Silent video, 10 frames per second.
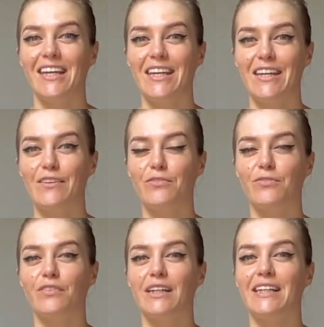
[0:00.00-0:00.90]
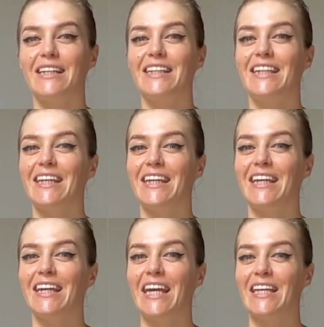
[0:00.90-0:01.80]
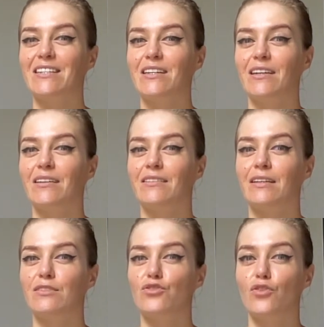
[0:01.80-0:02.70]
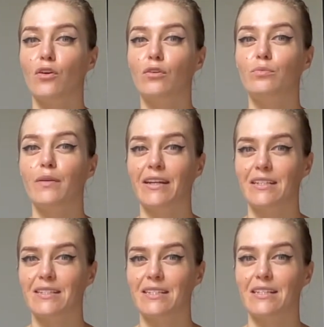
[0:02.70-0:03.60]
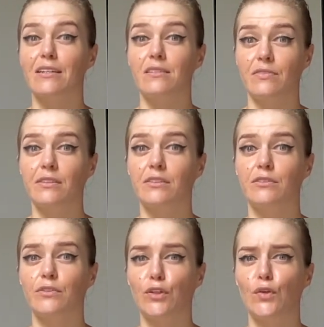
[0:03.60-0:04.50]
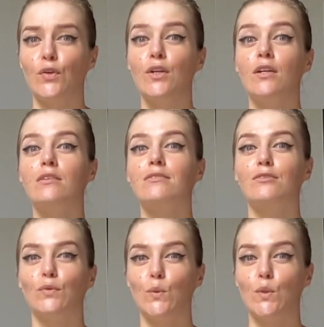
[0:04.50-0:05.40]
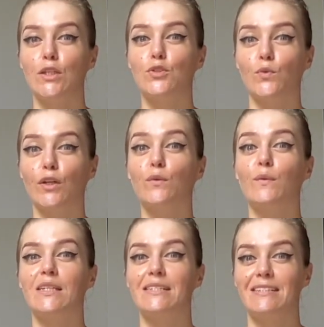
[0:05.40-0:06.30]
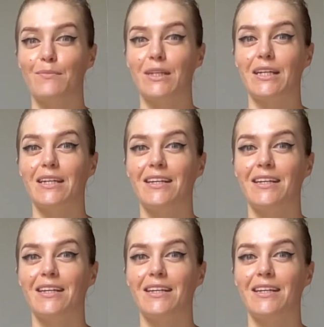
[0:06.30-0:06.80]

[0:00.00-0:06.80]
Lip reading: If the strong practices are difficult for you, so you need to work with the stamina.